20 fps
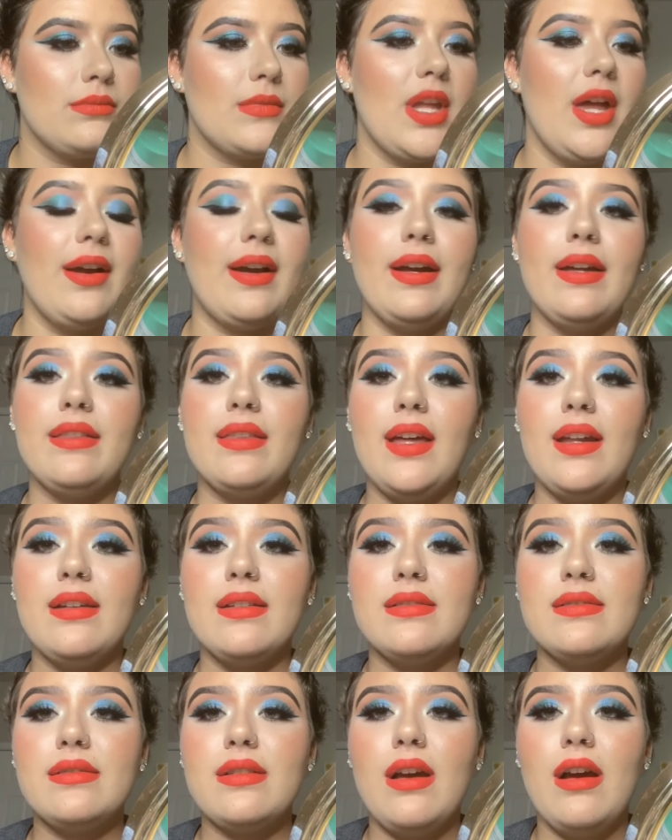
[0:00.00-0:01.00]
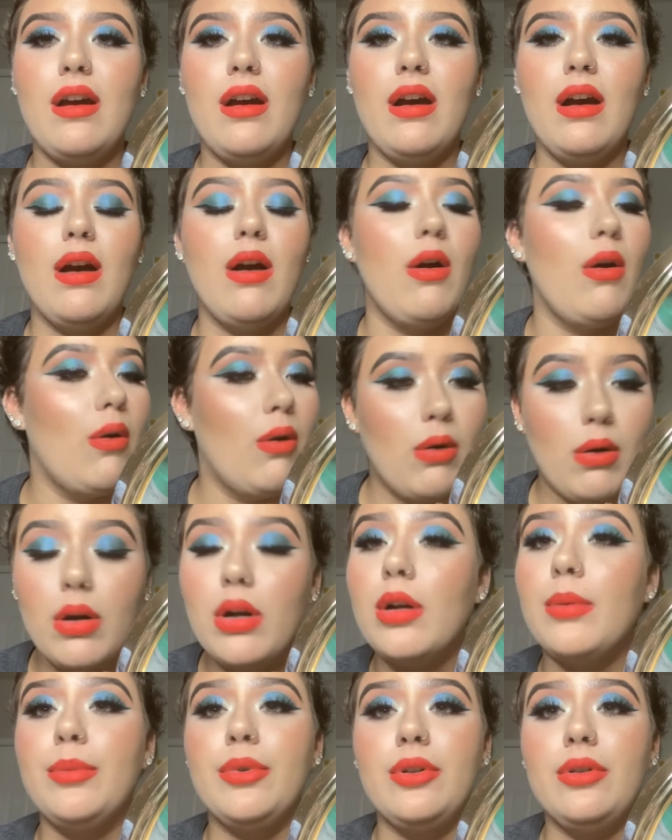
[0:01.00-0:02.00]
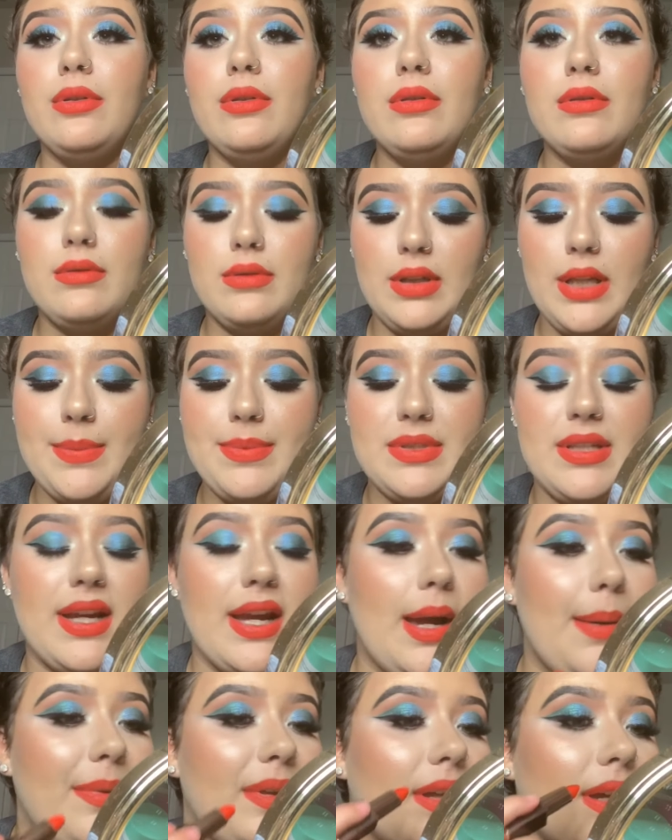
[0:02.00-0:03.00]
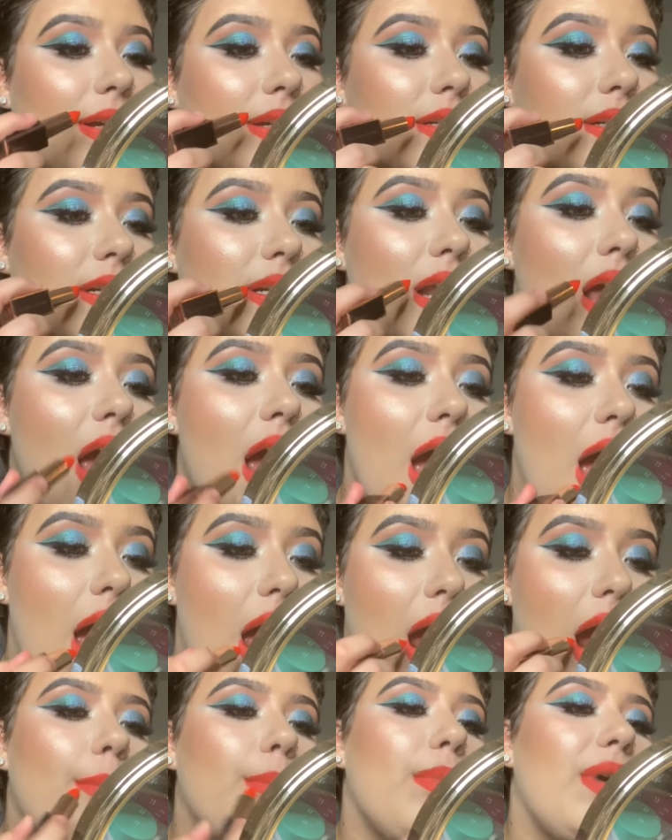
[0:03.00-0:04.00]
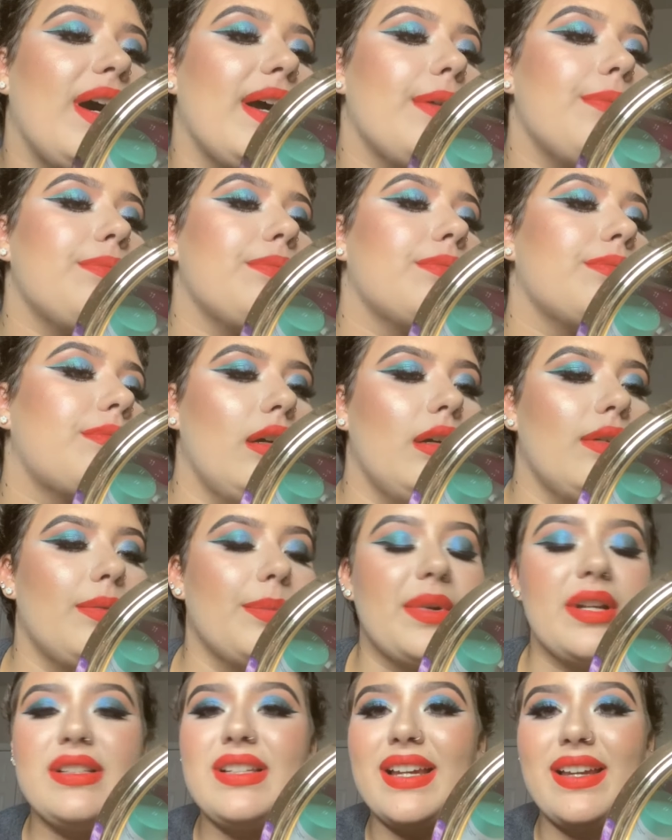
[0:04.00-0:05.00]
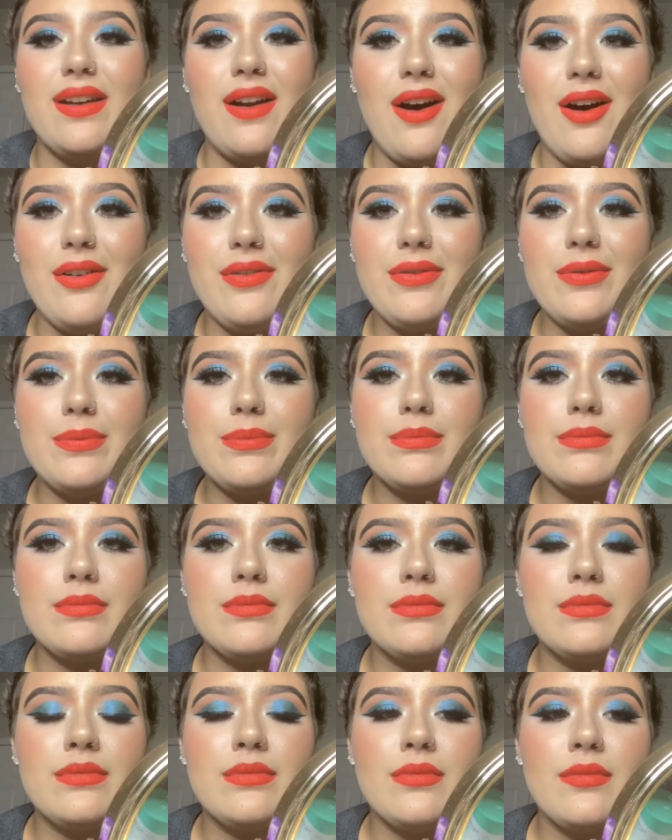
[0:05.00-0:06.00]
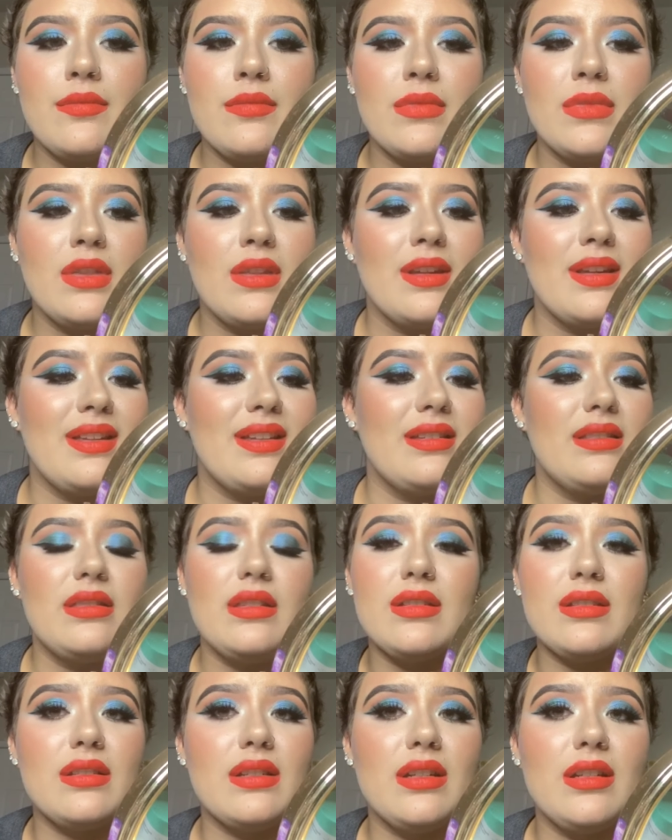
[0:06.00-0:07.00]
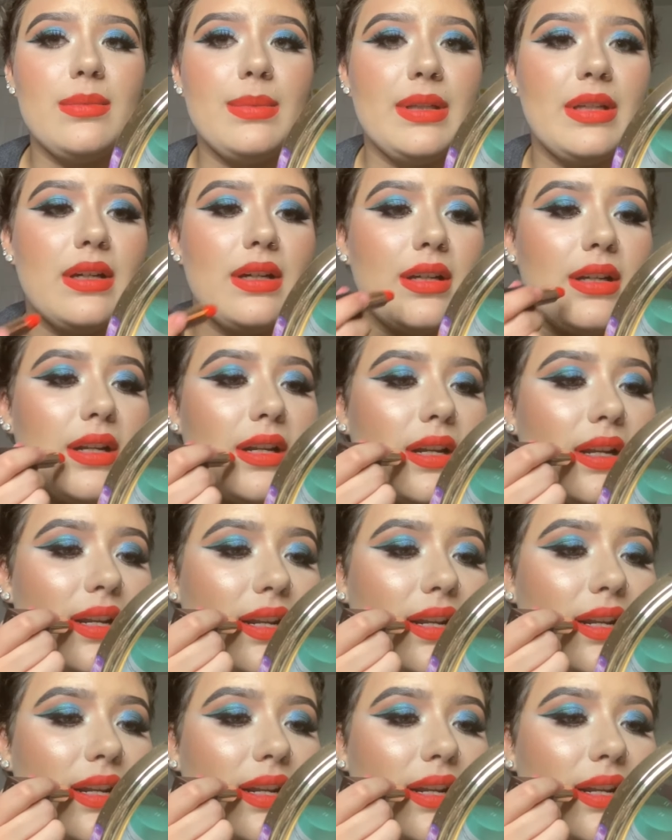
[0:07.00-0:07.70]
Okay, that is horrible lipstick application. But if I'm gonna take it off, does it need to be good?